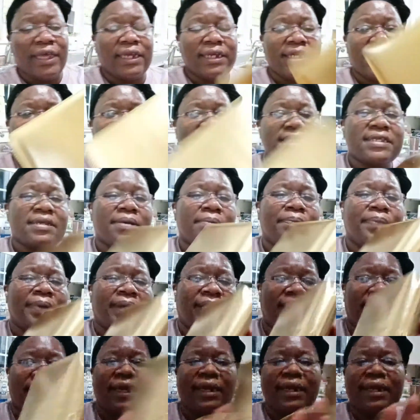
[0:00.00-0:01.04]
This is a
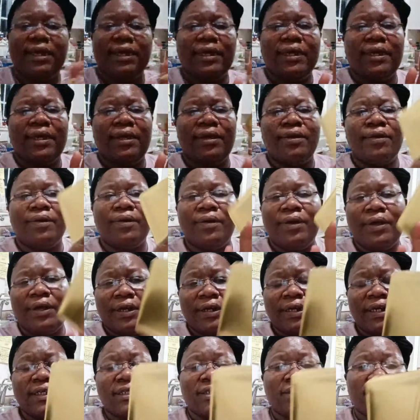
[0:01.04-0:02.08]
pen and gear.
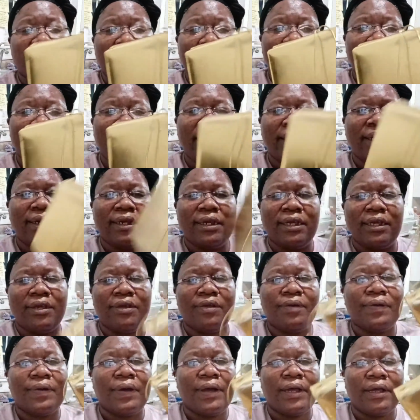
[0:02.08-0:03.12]
This is my pen and
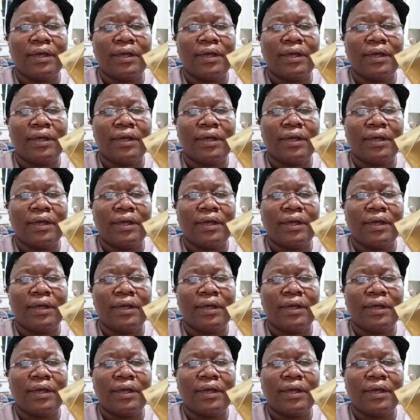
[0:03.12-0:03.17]
gear